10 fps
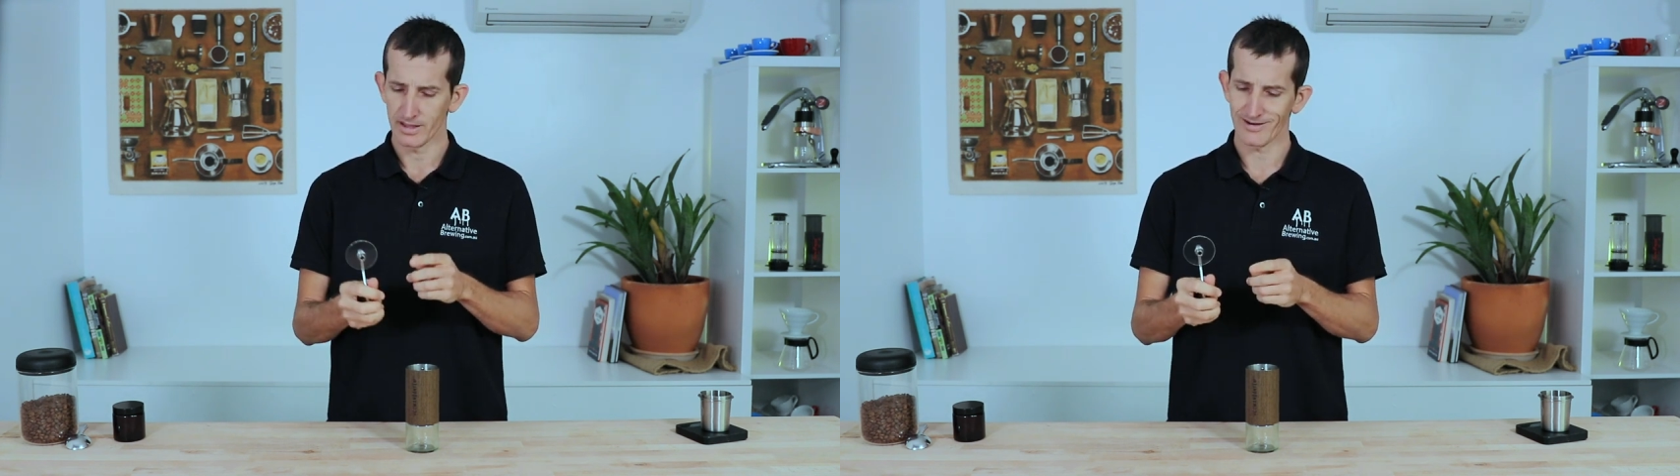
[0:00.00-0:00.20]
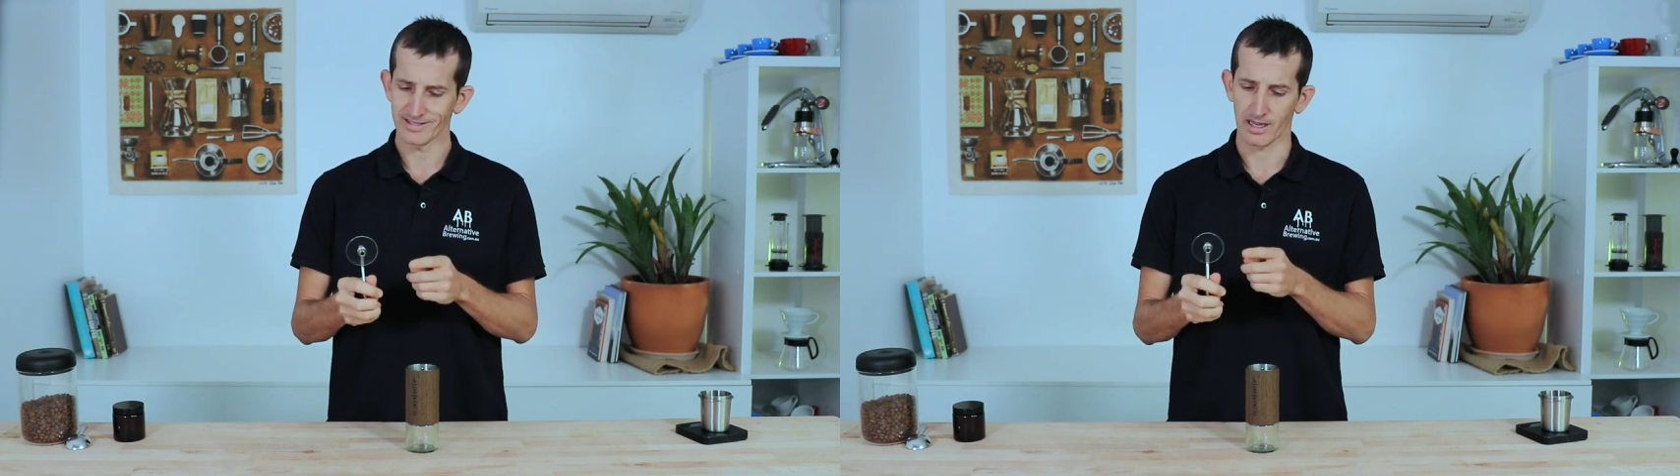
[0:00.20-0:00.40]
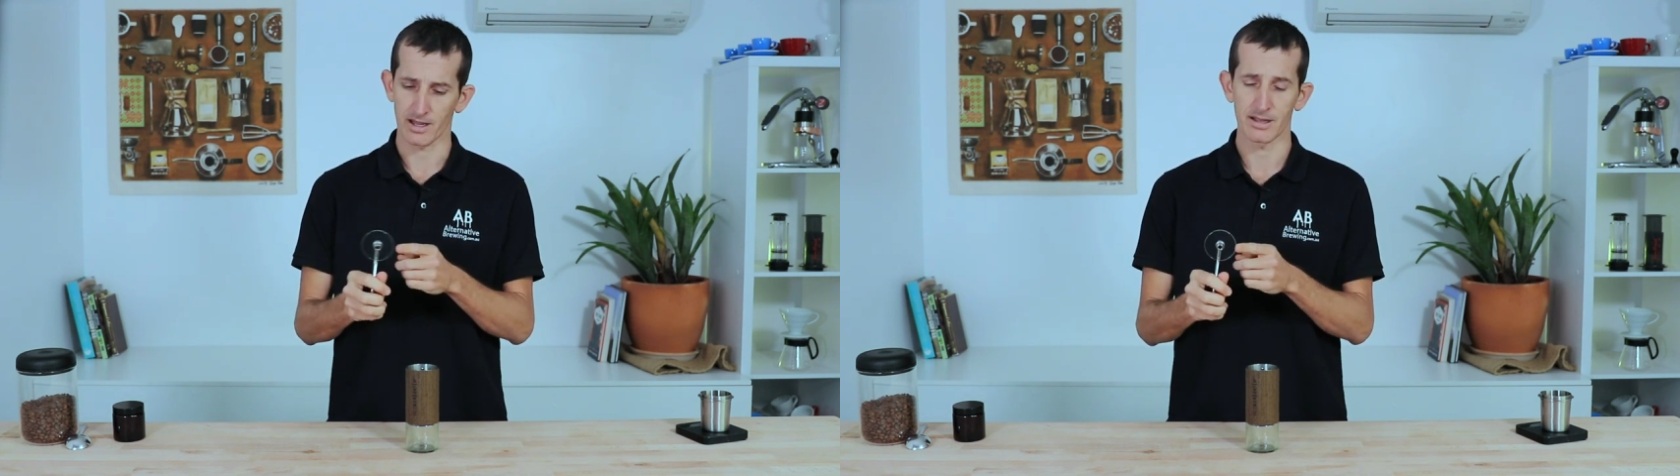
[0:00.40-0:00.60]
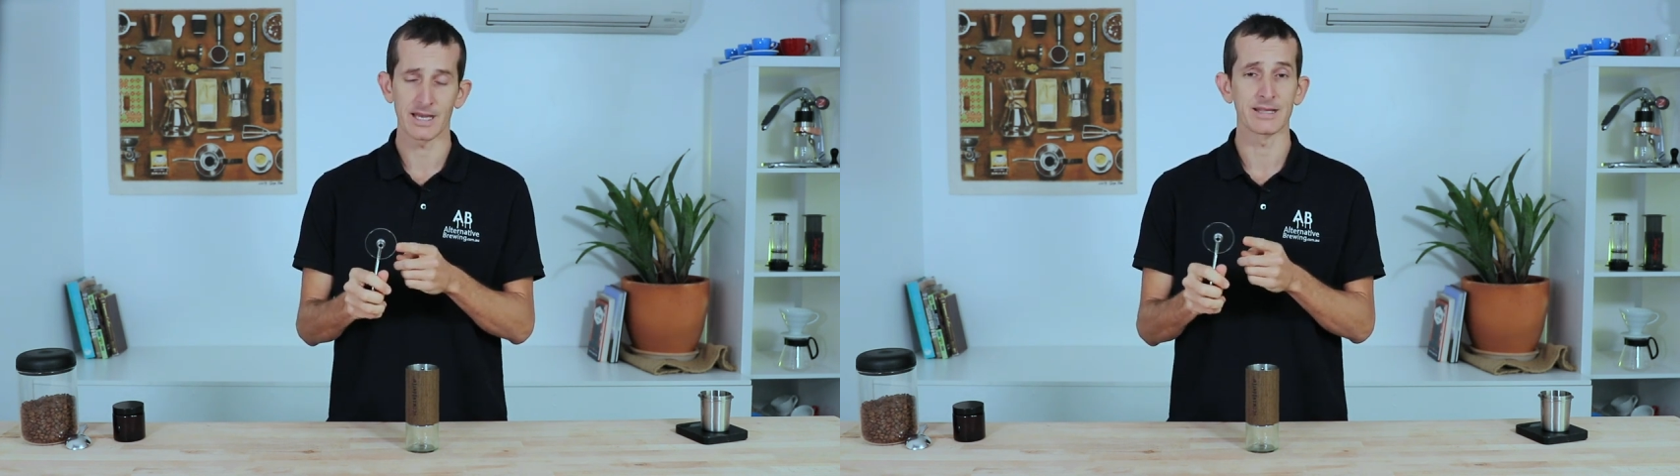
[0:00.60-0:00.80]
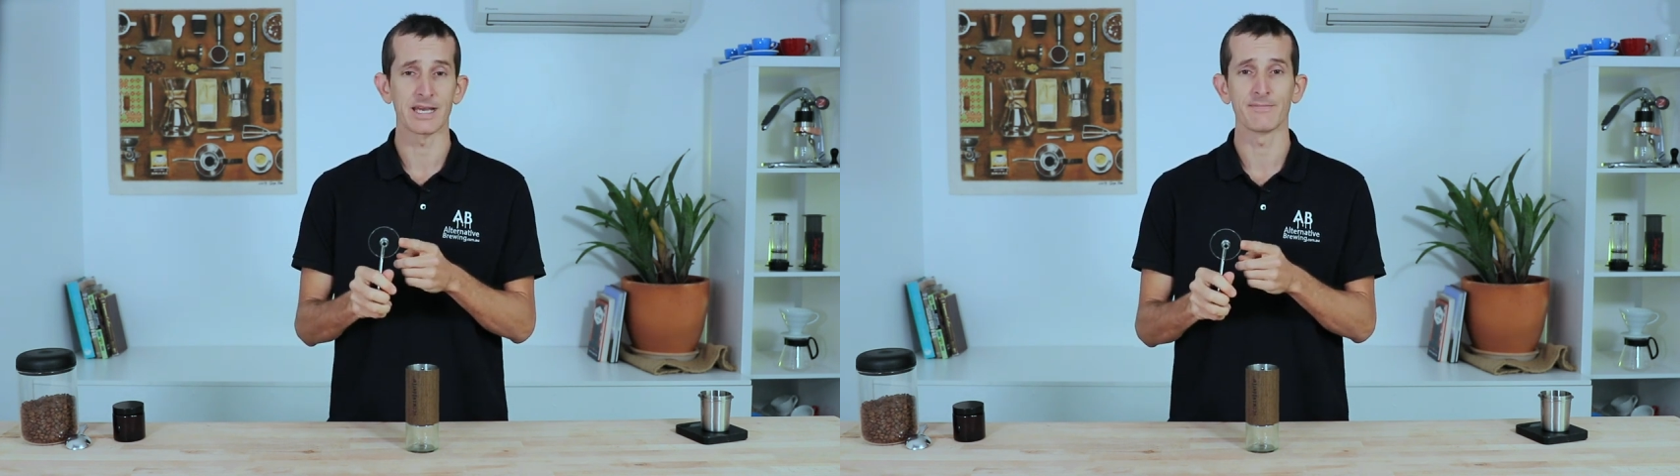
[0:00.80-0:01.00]
There's the
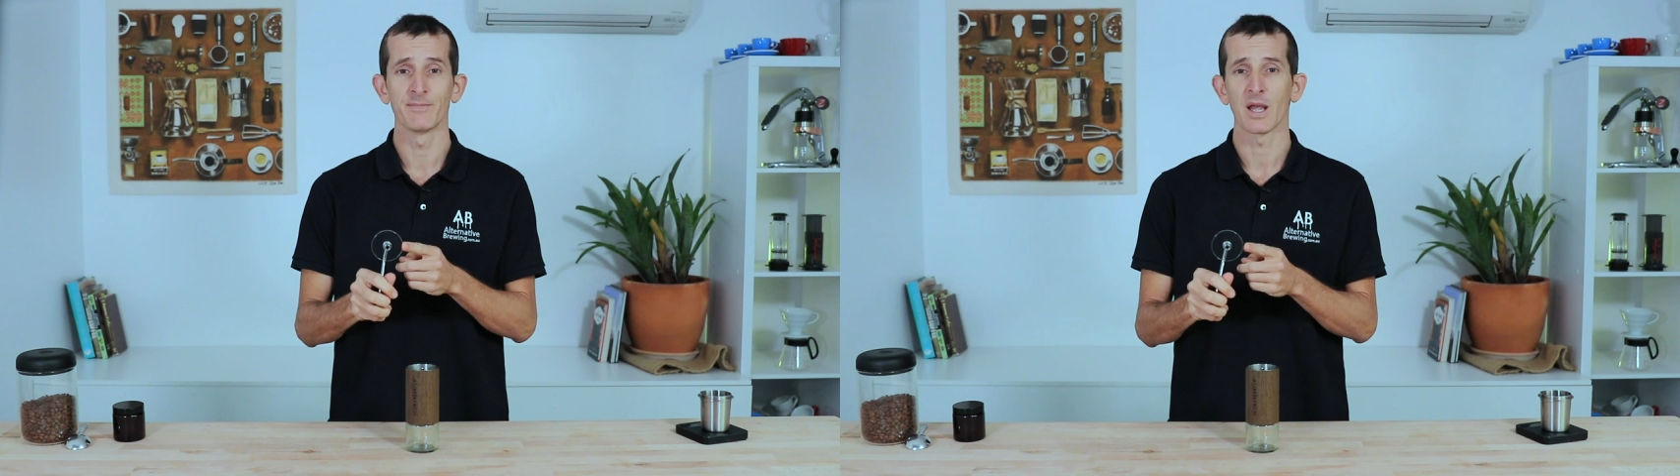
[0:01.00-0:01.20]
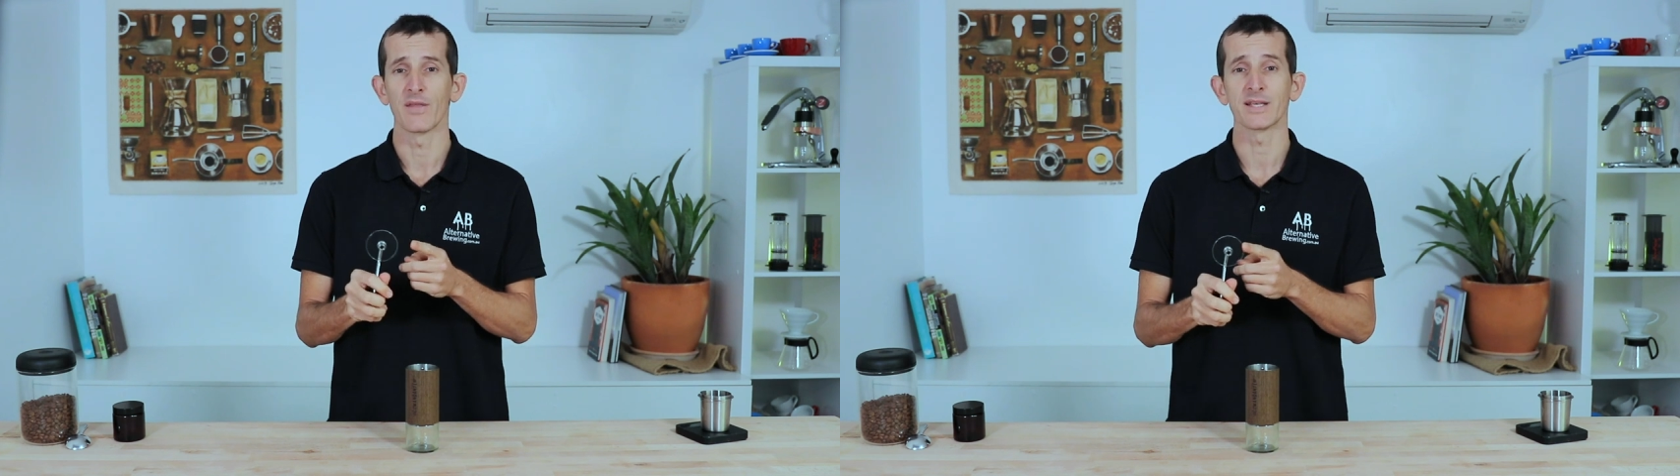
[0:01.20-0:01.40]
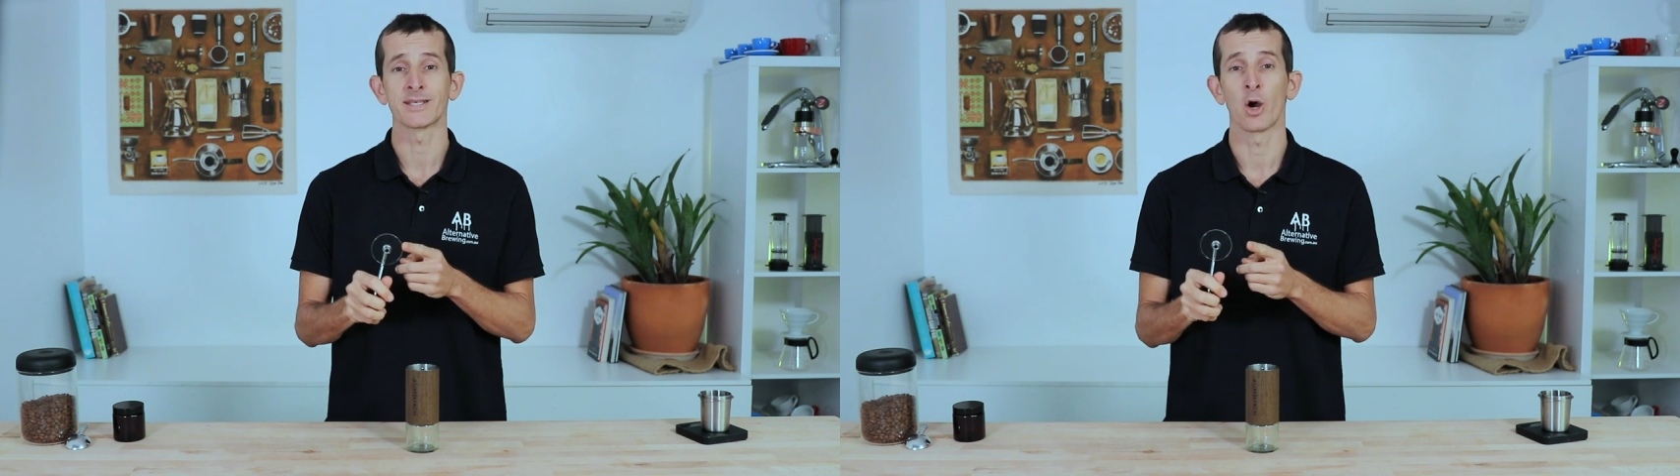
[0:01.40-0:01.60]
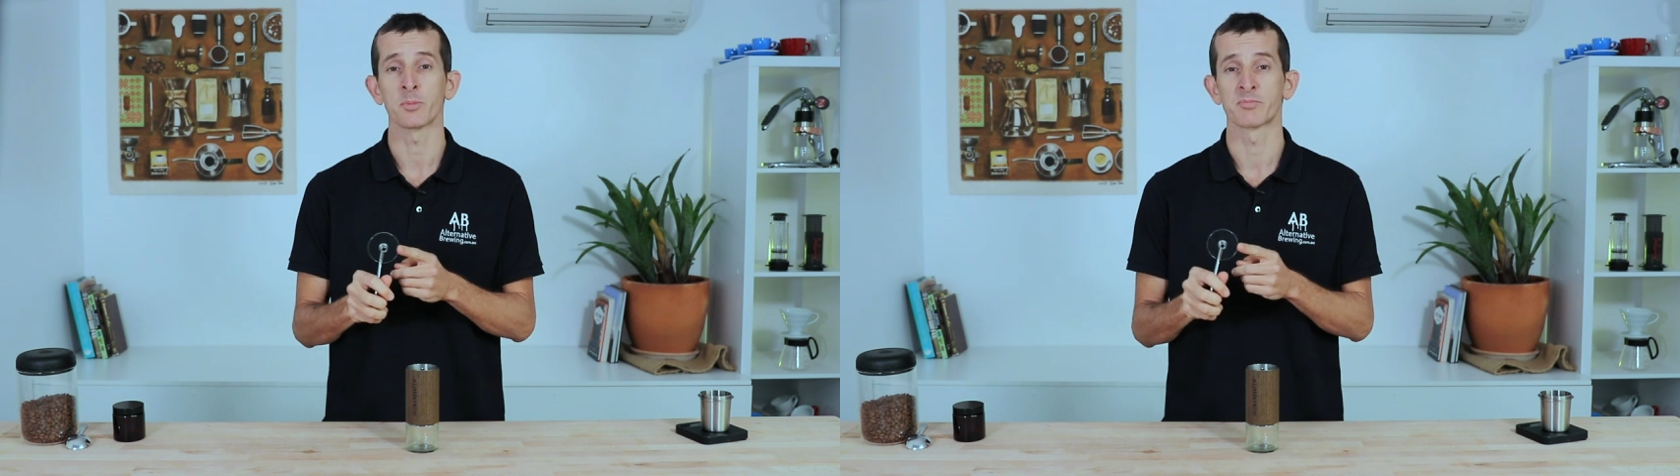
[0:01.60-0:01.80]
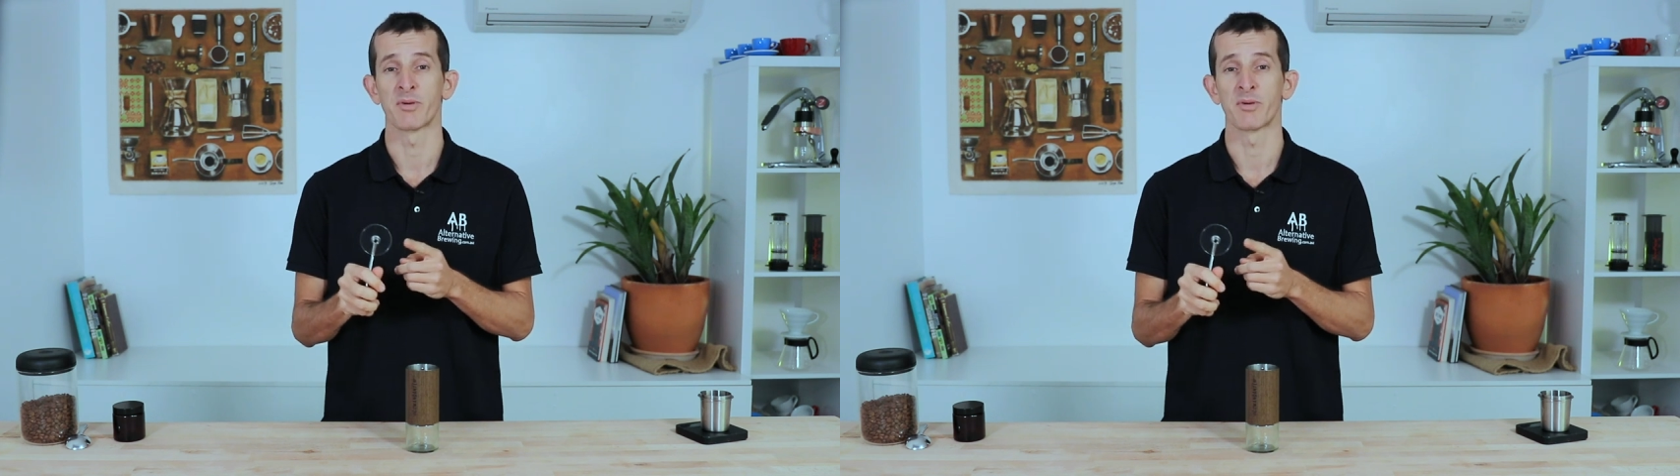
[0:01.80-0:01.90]
clear lid, and this helps